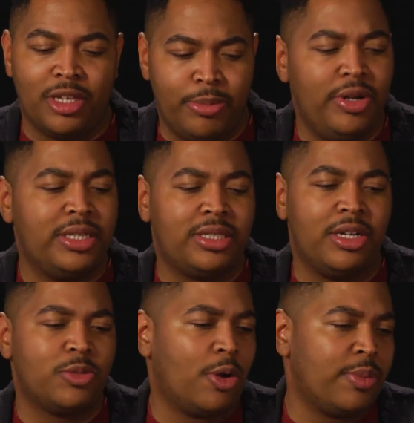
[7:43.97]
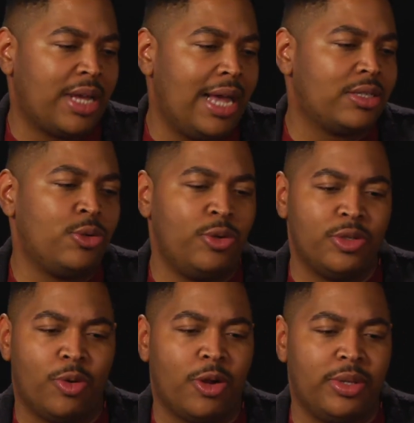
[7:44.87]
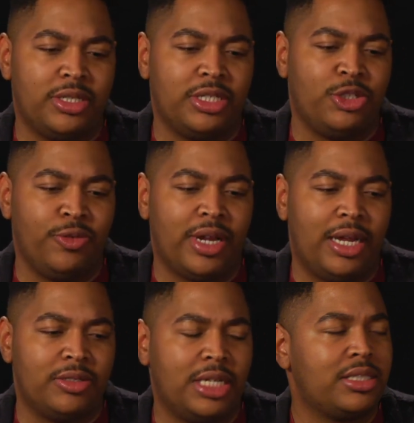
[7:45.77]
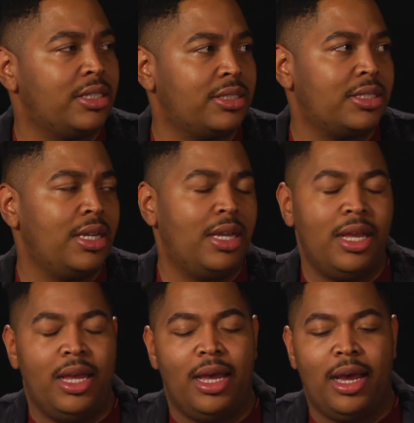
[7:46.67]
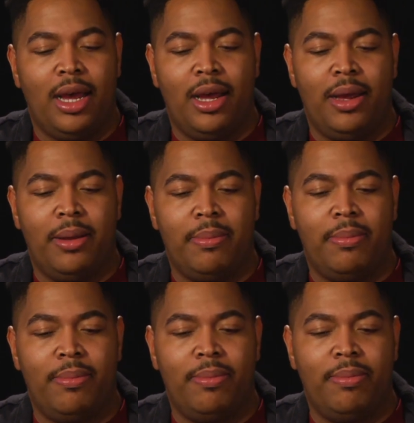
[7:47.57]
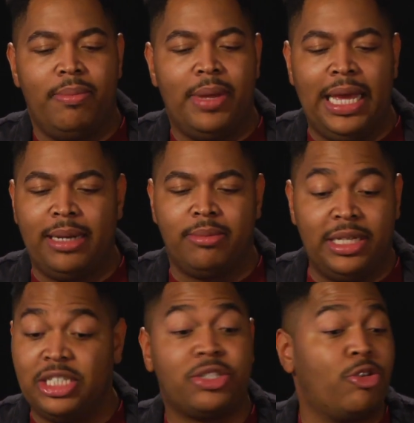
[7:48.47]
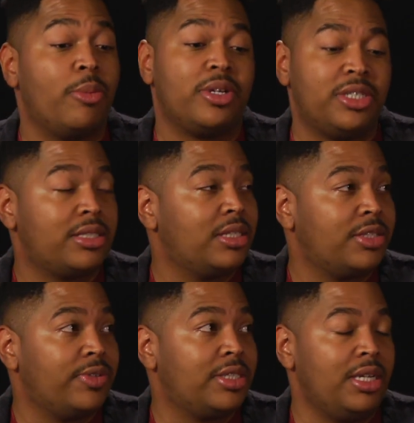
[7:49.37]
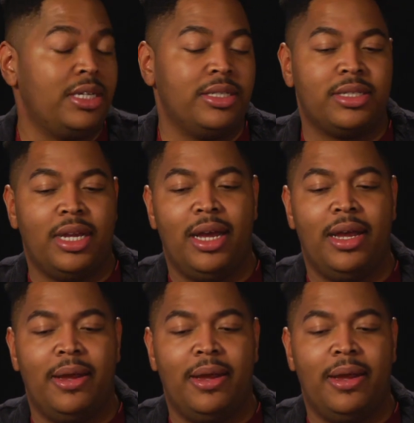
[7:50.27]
community centers, working with high schools, working with just juvenile justice, and just criminal justice facilities.